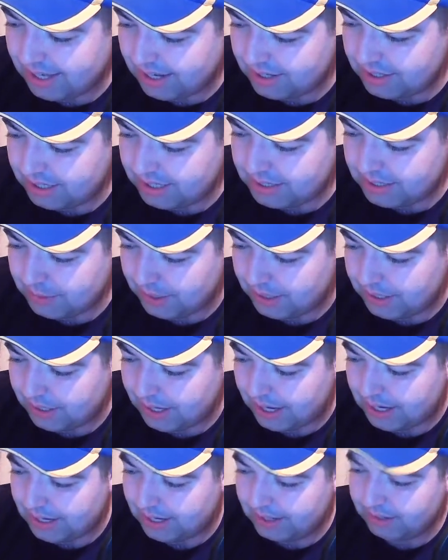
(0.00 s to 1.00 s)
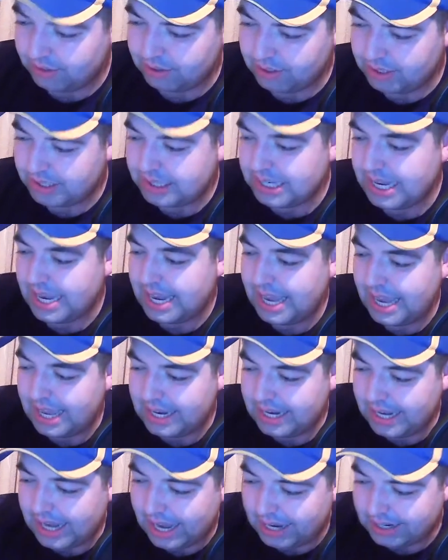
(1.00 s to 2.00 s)
on this one, and I'm going to say
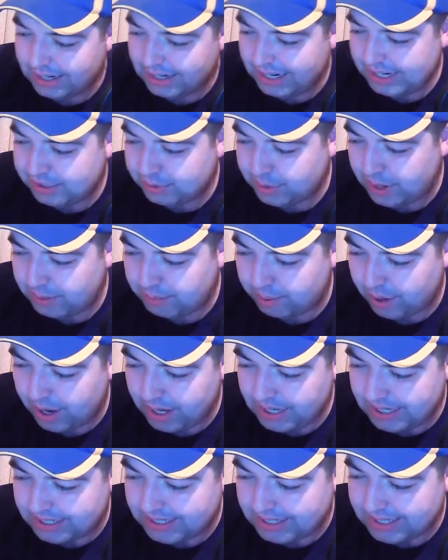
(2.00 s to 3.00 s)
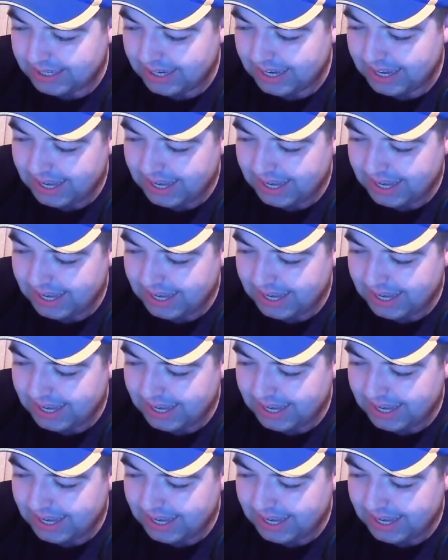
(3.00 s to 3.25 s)
at an each way price,